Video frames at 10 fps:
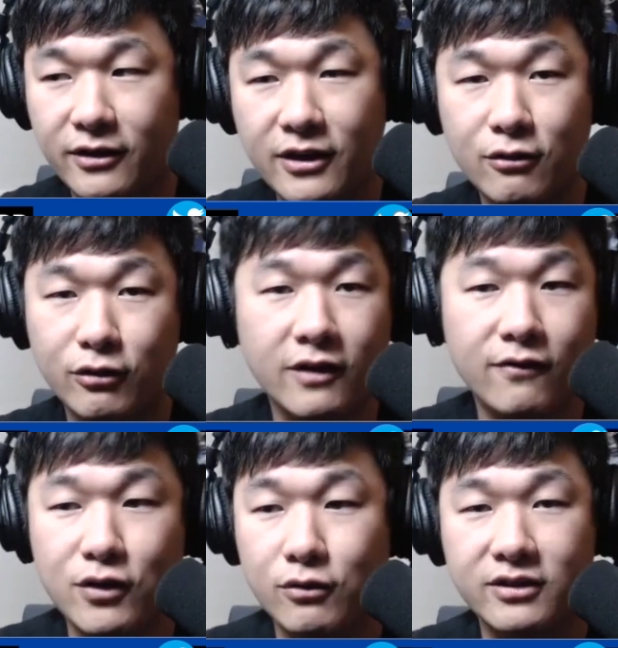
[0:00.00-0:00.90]
either giving
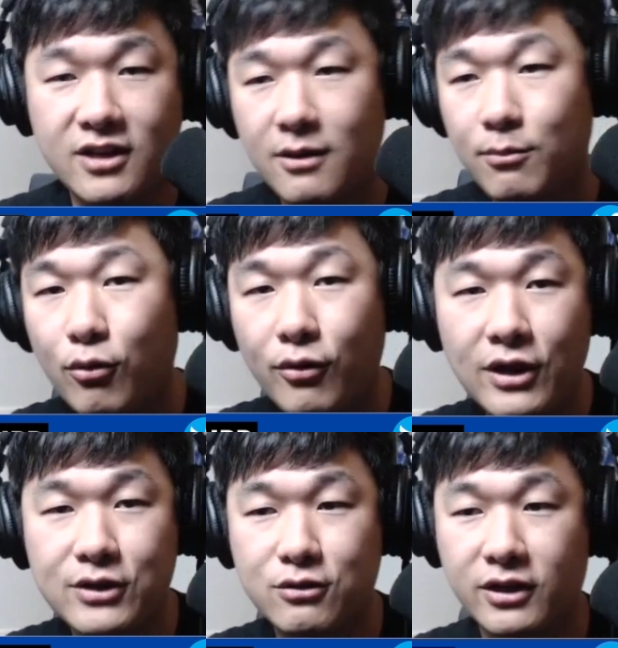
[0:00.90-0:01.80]
you like 10
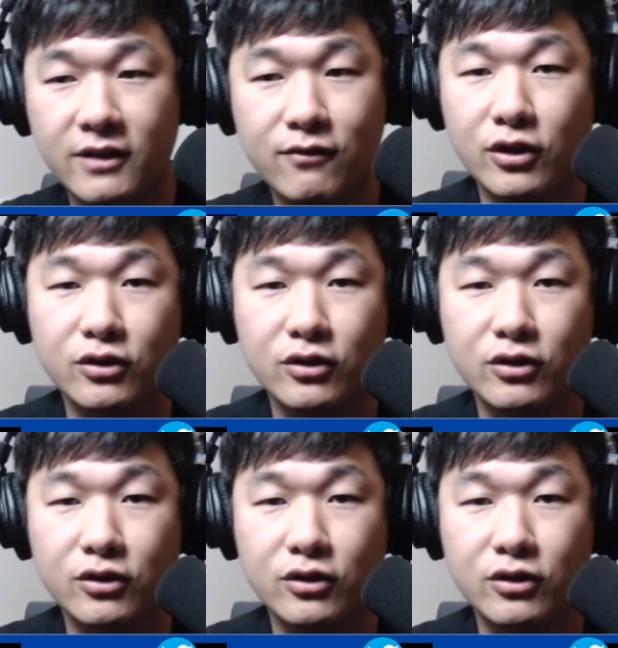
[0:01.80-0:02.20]
points or like giving you like